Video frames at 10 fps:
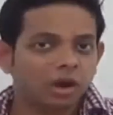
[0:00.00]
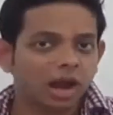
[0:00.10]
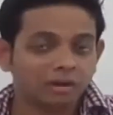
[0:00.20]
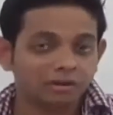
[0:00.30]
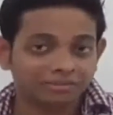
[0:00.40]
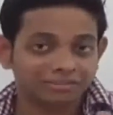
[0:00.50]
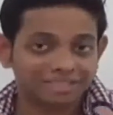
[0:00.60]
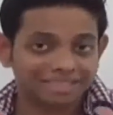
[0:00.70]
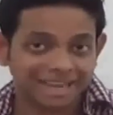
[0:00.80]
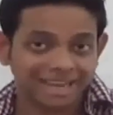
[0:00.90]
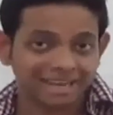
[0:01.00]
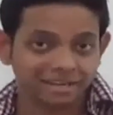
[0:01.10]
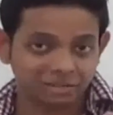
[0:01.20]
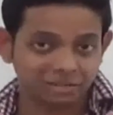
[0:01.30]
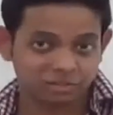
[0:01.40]
out of 10
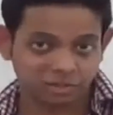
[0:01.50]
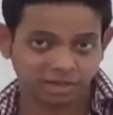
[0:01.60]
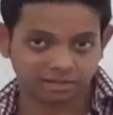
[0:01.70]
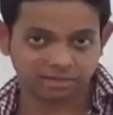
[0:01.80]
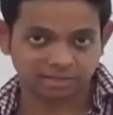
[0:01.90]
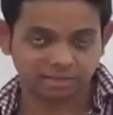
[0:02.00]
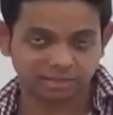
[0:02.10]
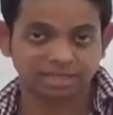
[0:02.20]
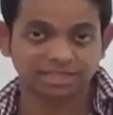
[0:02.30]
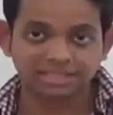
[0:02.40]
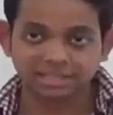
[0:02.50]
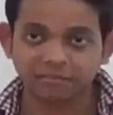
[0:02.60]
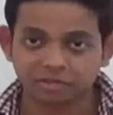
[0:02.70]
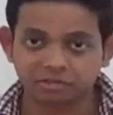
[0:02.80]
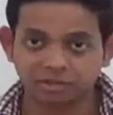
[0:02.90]
trades,
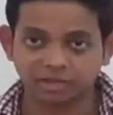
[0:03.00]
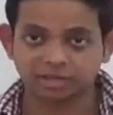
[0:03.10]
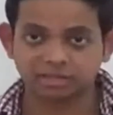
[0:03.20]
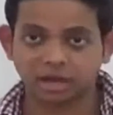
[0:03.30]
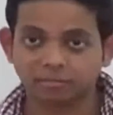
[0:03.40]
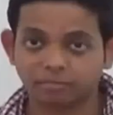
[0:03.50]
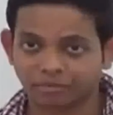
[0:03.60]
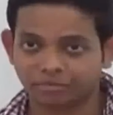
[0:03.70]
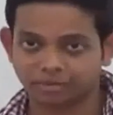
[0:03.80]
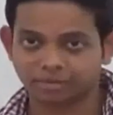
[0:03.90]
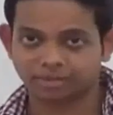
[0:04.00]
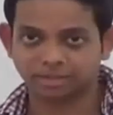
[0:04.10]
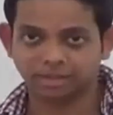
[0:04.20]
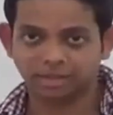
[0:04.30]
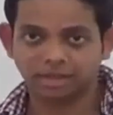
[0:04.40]
7 trades are profits,
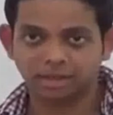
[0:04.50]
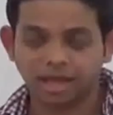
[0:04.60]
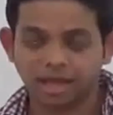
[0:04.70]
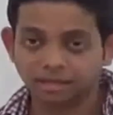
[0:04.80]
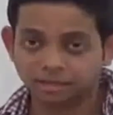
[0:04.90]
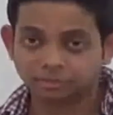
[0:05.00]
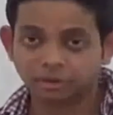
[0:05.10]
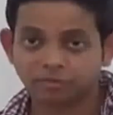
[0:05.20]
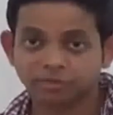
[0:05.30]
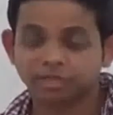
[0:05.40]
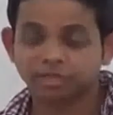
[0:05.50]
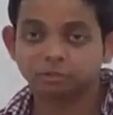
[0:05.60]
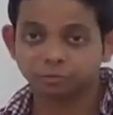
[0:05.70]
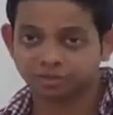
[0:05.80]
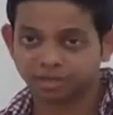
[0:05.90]
and these profits are
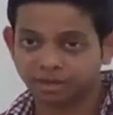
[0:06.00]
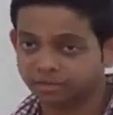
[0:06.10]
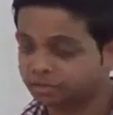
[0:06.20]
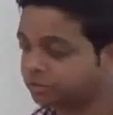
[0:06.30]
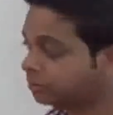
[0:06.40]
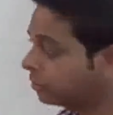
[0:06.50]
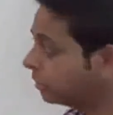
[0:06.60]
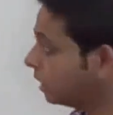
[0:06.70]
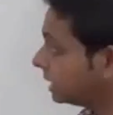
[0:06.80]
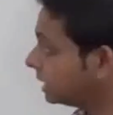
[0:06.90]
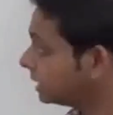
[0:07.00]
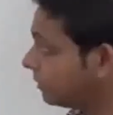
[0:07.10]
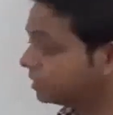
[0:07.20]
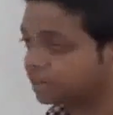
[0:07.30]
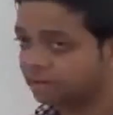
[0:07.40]
2%. So
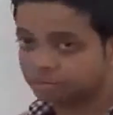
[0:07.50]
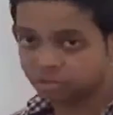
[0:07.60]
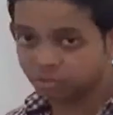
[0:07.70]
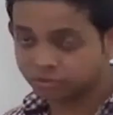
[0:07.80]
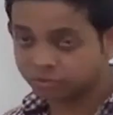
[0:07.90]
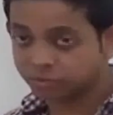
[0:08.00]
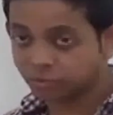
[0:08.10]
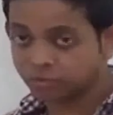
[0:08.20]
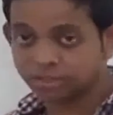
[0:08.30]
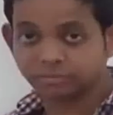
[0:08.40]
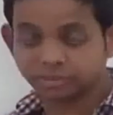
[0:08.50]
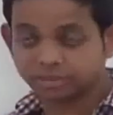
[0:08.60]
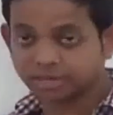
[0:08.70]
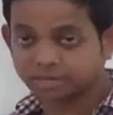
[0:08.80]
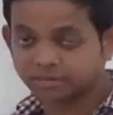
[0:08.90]
7 times 2 is
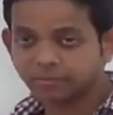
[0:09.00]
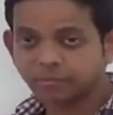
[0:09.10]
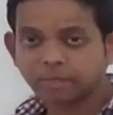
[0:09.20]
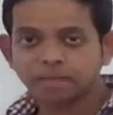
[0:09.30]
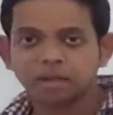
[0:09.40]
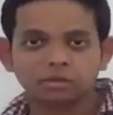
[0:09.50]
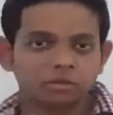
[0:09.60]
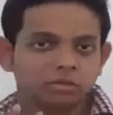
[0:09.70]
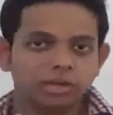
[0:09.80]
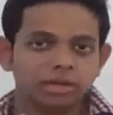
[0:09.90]
14%. Now 3